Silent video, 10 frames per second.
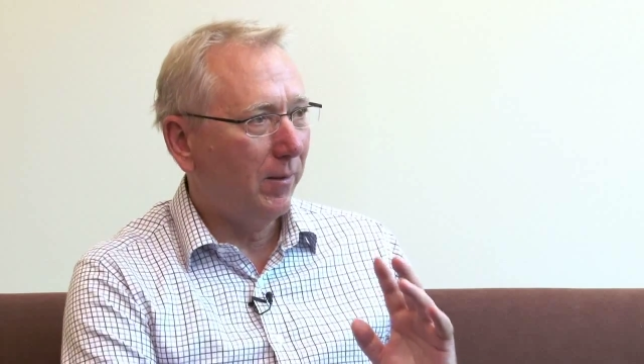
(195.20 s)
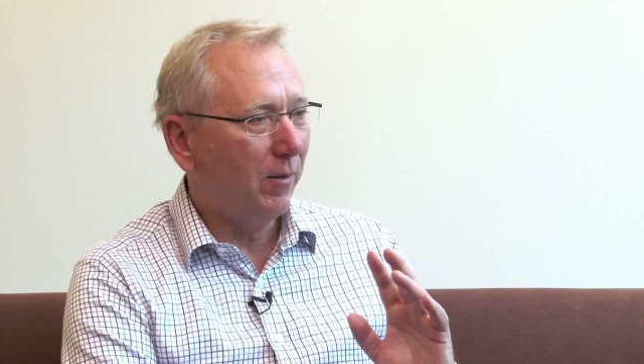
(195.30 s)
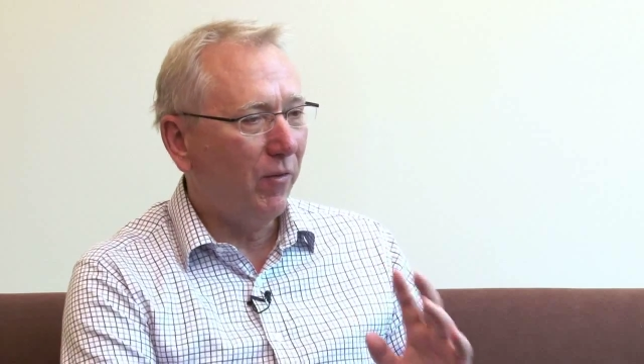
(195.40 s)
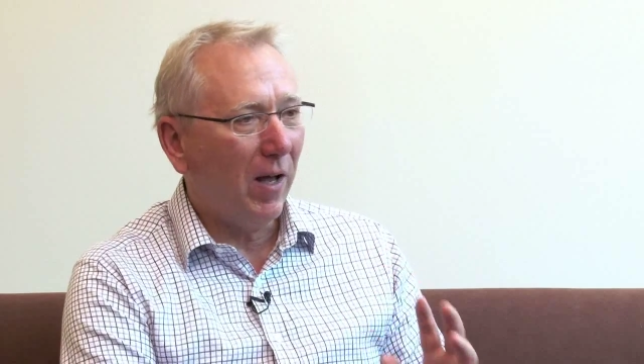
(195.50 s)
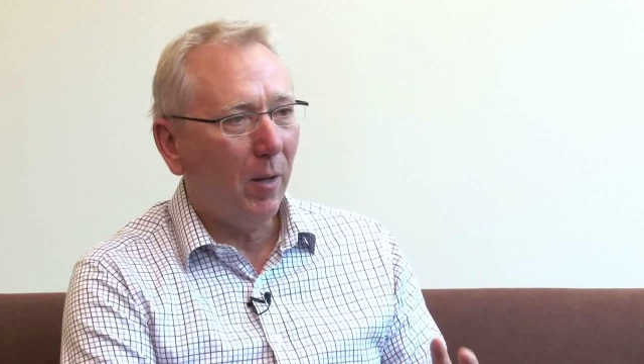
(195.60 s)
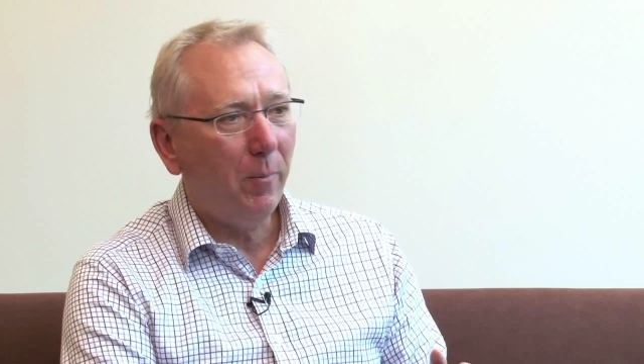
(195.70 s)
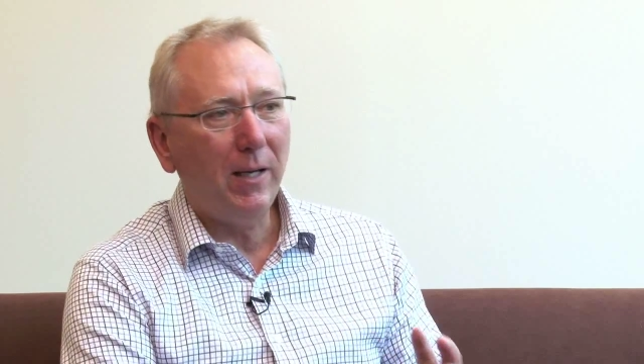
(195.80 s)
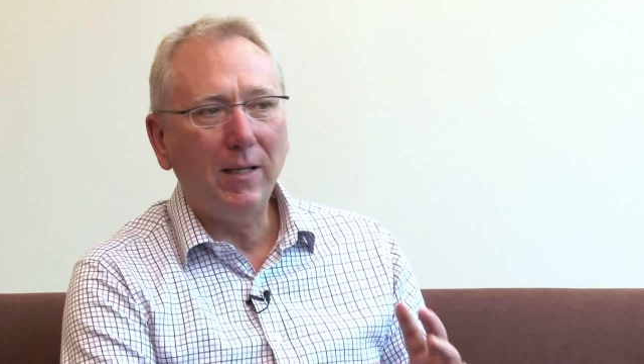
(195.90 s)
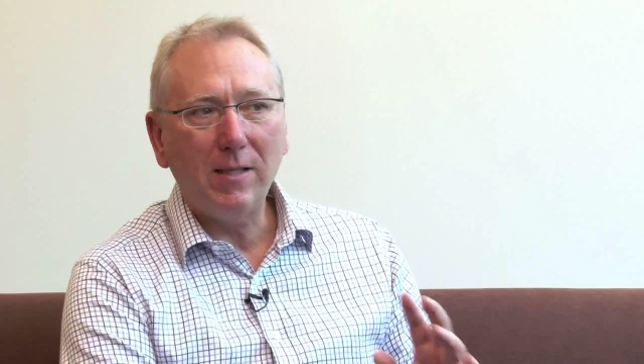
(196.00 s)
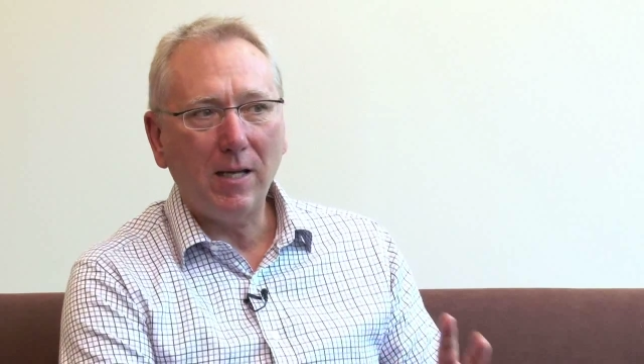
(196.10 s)

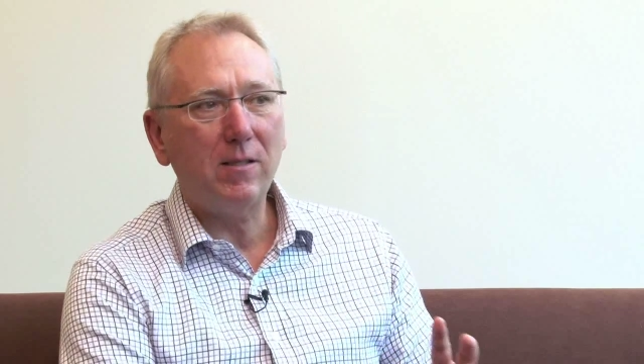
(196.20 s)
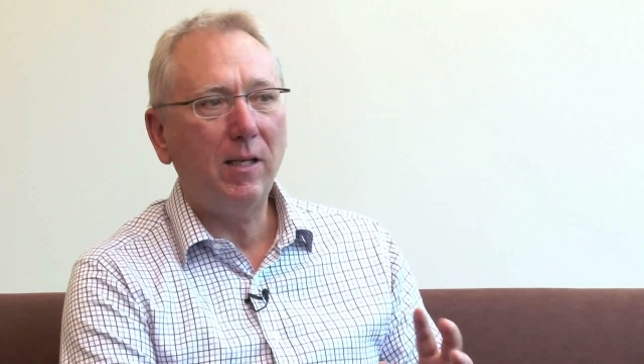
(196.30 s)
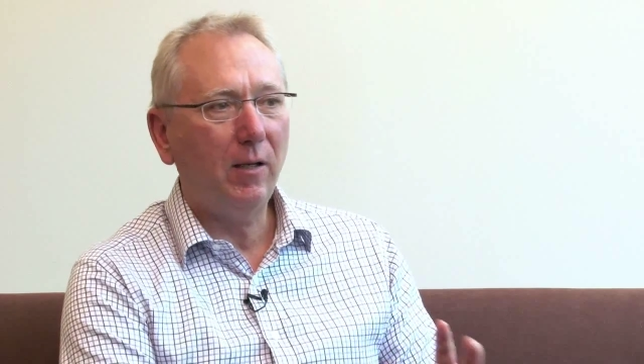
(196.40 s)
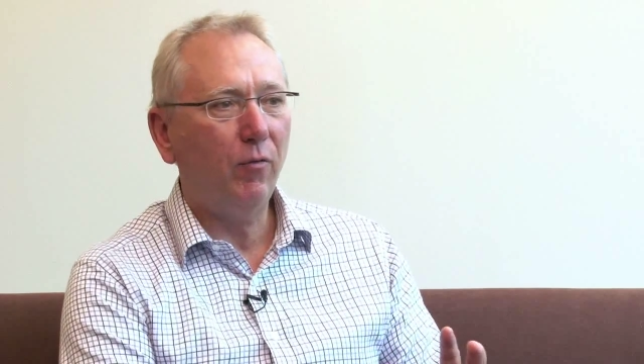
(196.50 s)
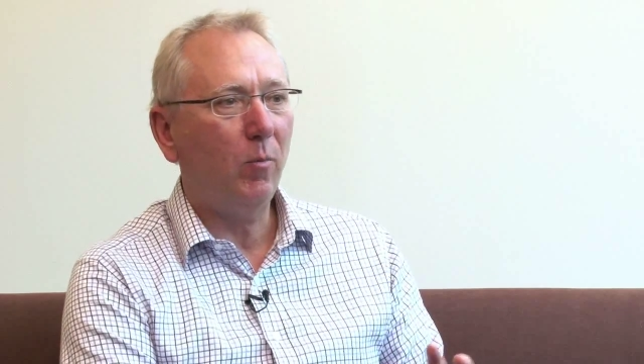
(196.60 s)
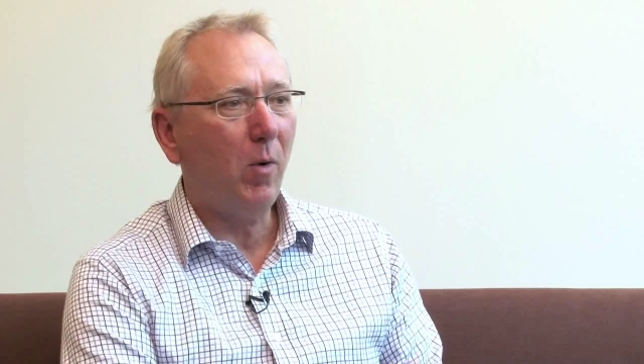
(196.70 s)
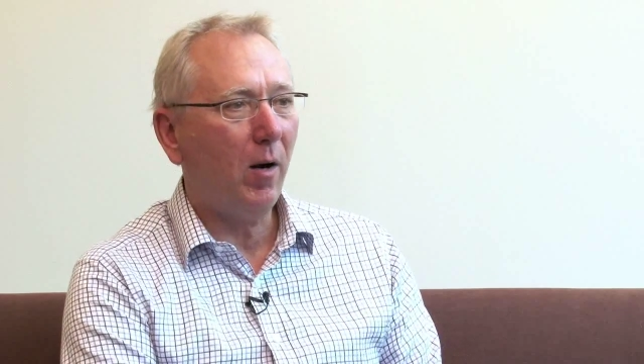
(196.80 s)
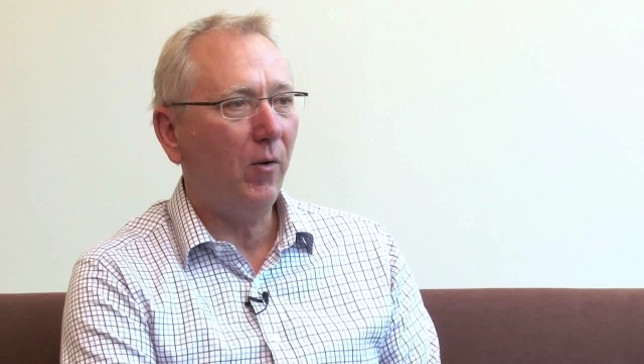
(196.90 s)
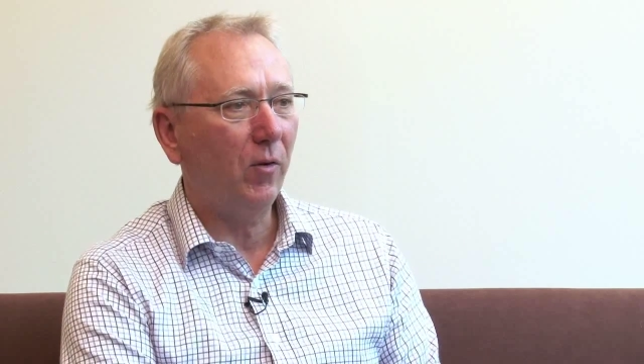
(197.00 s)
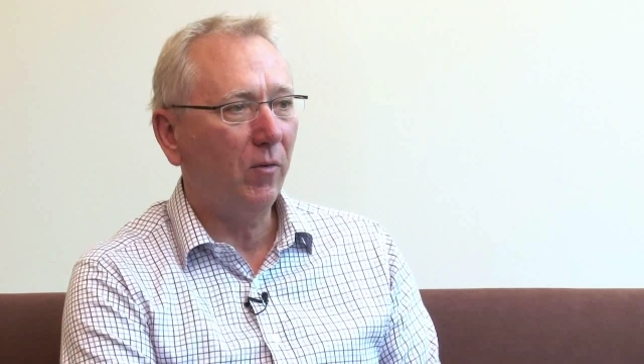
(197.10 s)
developing and testing different
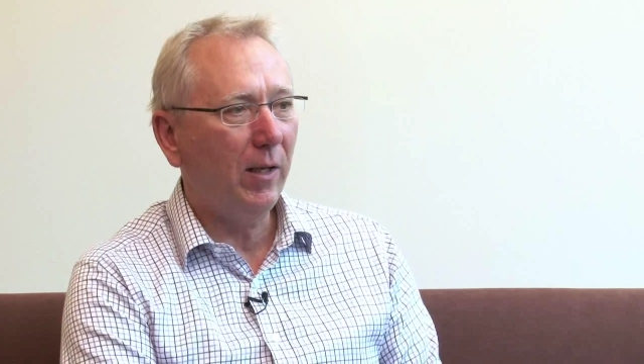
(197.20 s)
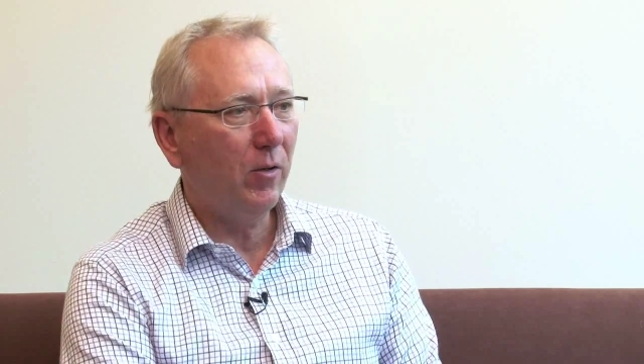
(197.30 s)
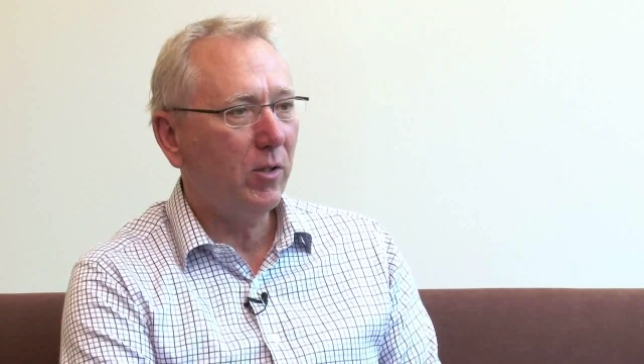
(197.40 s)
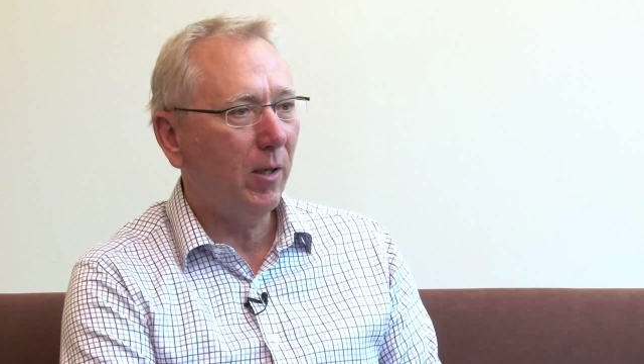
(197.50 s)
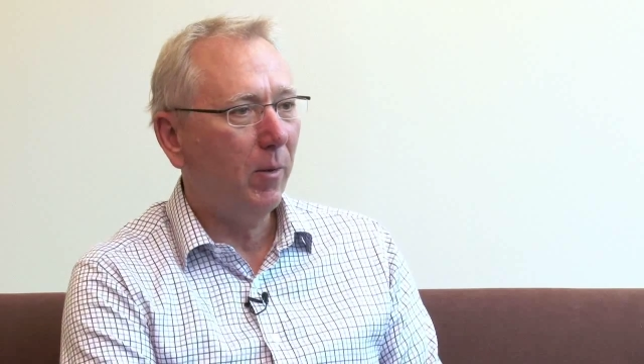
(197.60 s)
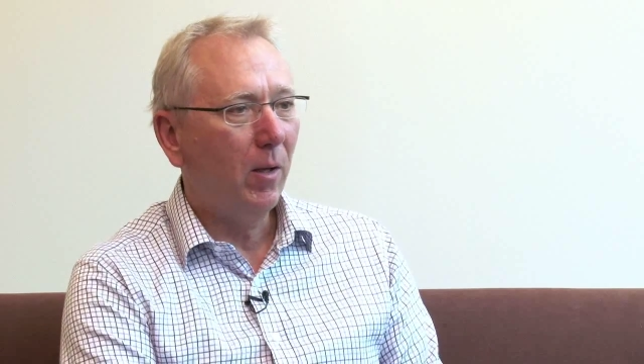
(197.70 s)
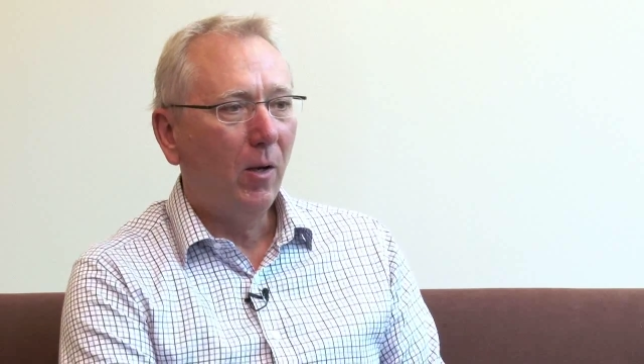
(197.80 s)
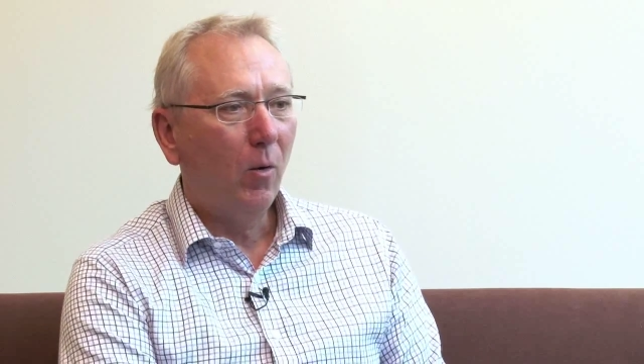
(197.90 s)
models of leadership